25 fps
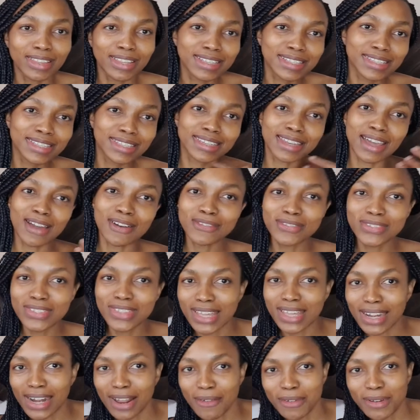stuff
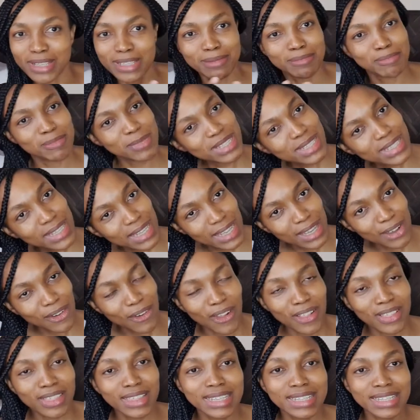that I was missing,
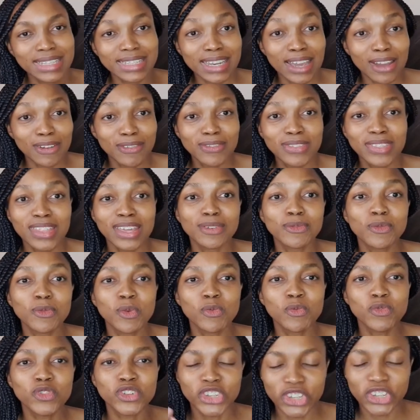all the stuff that we
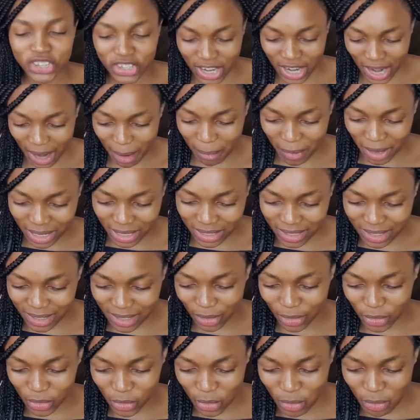would share amongst the
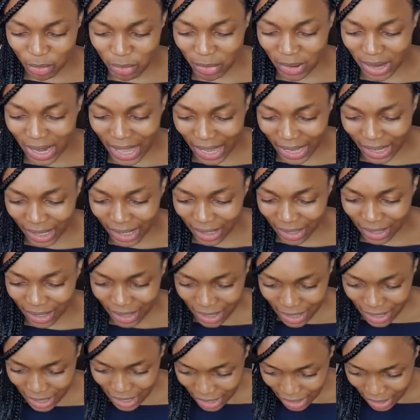group, like
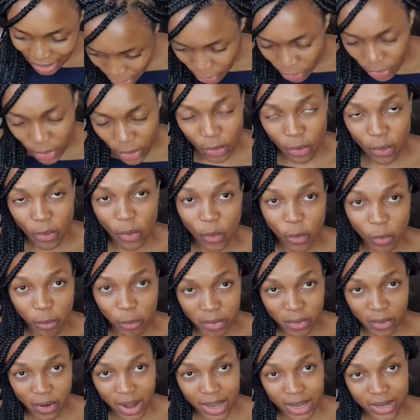the rope,
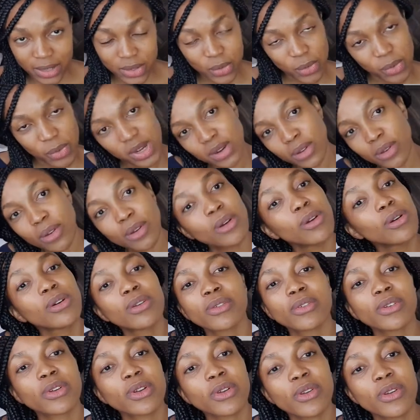right? When
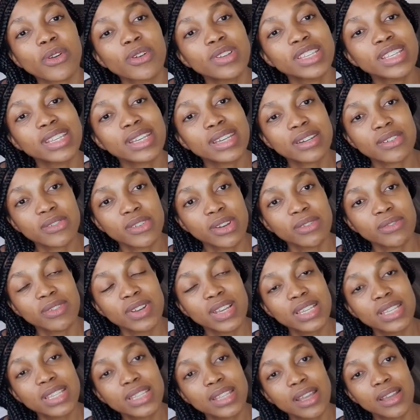crossing
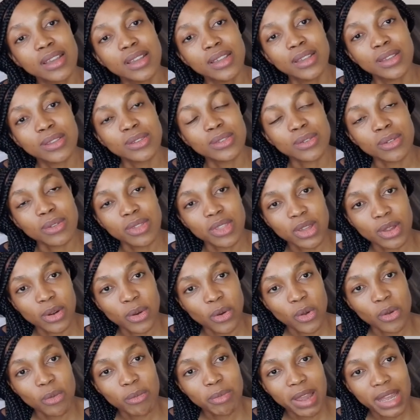rivers. So the
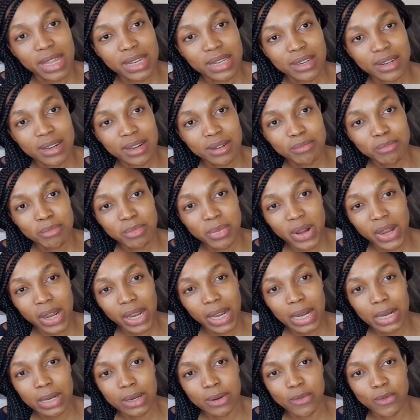rope, I didn't bring
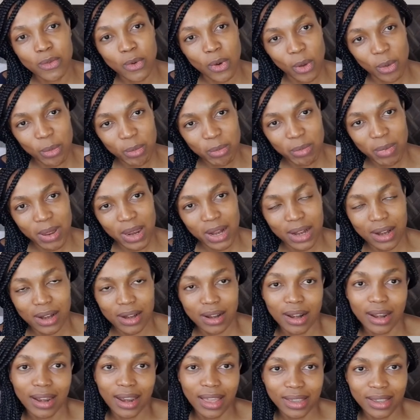a rope, but
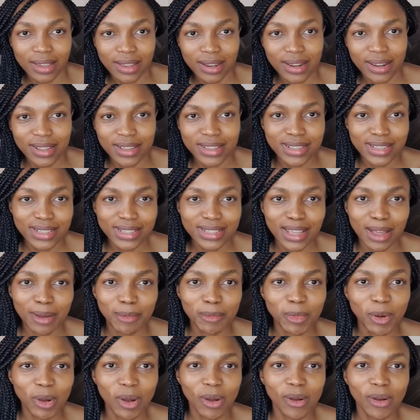luckily
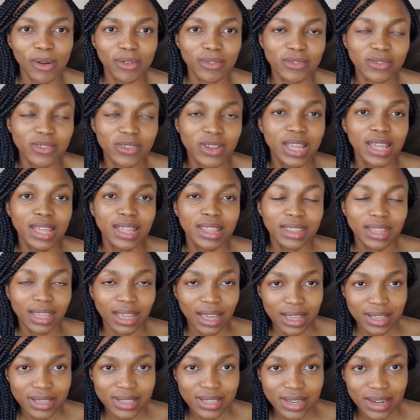some of the
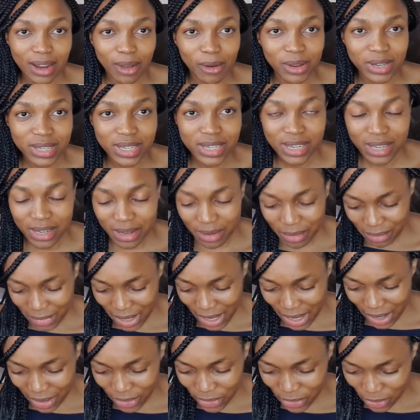guys in our team
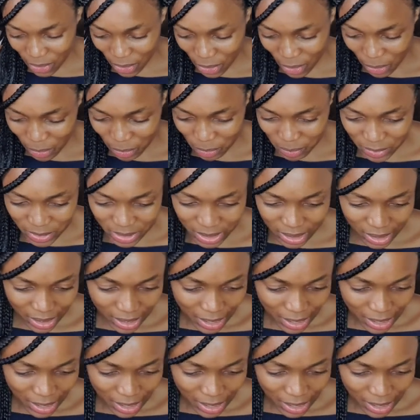had ropes.